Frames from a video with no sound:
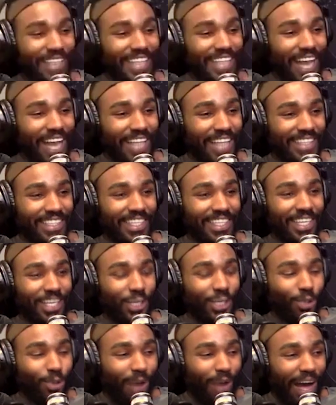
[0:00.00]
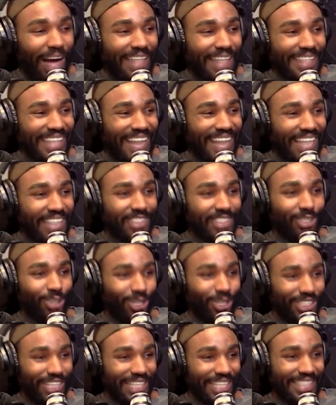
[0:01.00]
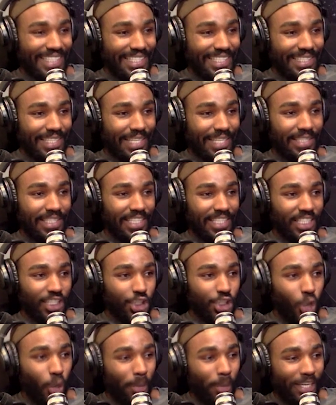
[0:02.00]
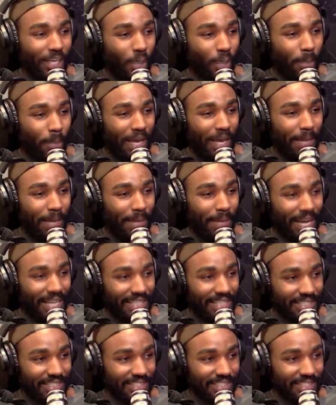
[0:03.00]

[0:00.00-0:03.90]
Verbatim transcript: not. You are not social distancing. Show me your papers.